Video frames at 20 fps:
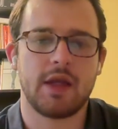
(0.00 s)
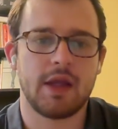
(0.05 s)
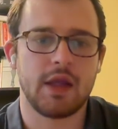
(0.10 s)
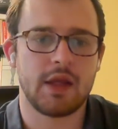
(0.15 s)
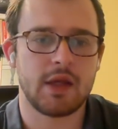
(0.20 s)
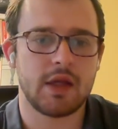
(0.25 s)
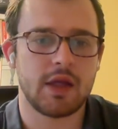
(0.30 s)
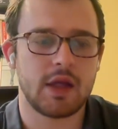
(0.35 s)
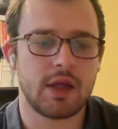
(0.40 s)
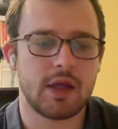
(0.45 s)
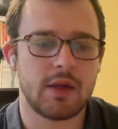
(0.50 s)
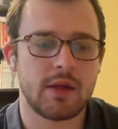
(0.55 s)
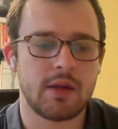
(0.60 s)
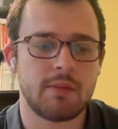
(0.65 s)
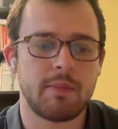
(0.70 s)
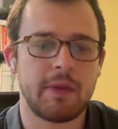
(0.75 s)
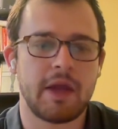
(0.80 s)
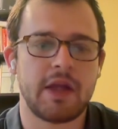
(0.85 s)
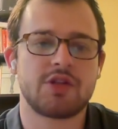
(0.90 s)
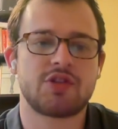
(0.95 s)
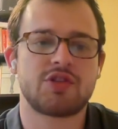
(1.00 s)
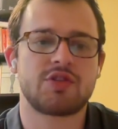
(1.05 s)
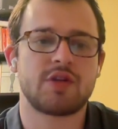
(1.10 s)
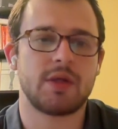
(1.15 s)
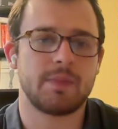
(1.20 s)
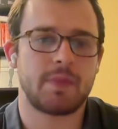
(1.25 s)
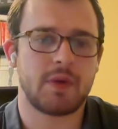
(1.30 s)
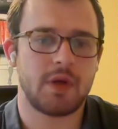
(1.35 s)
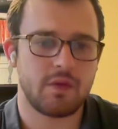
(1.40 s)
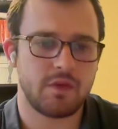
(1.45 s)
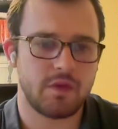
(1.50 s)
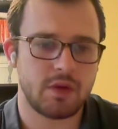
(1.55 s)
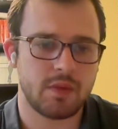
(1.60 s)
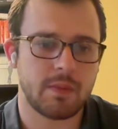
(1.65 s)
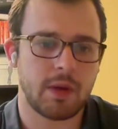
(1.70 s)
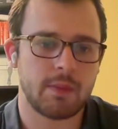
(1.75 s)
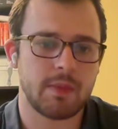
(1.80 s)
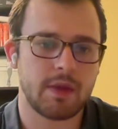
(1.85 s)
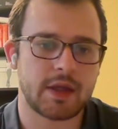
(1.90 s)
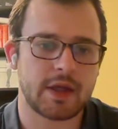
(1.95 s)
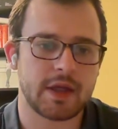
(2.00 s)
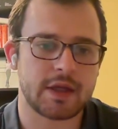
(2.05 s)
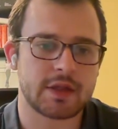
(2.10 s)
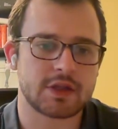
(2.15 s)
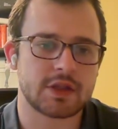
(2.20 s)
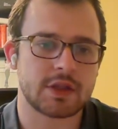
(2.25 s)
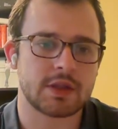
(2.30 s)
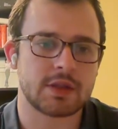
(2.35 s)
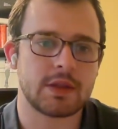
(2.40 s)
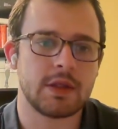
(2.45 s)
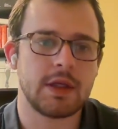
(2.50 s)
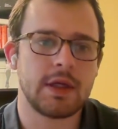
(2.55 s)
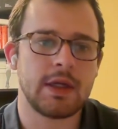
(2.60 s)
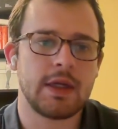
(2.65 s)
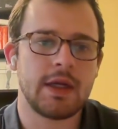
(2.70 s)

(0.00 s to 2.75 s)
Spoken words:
in a mainstream peer-reviewed publication.